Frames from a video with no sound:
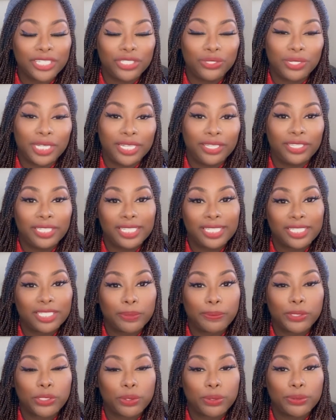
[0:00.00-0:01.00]
You get this
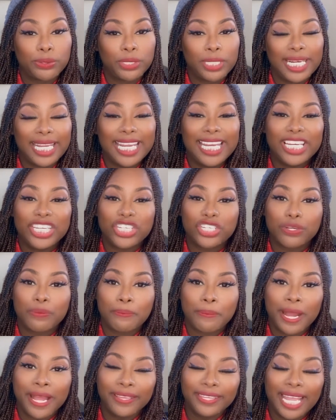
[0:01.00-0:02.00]
subscription each
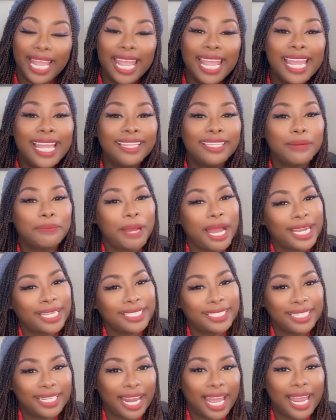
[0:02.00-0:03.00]
month, and the box
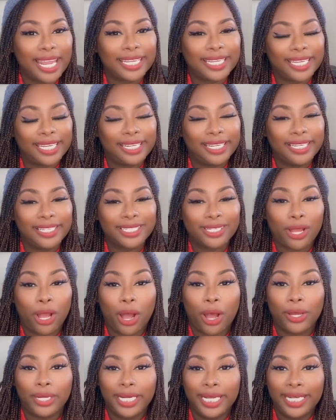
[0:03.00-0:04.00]
that I get is
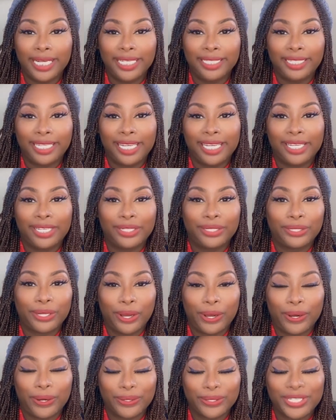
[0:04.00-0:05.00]
called Anything
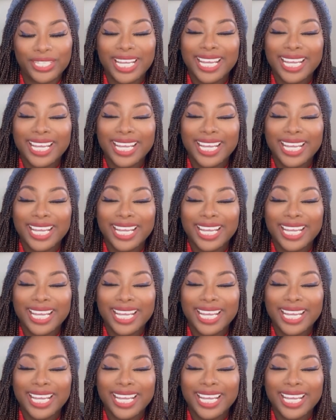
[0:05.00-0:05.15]
Goes.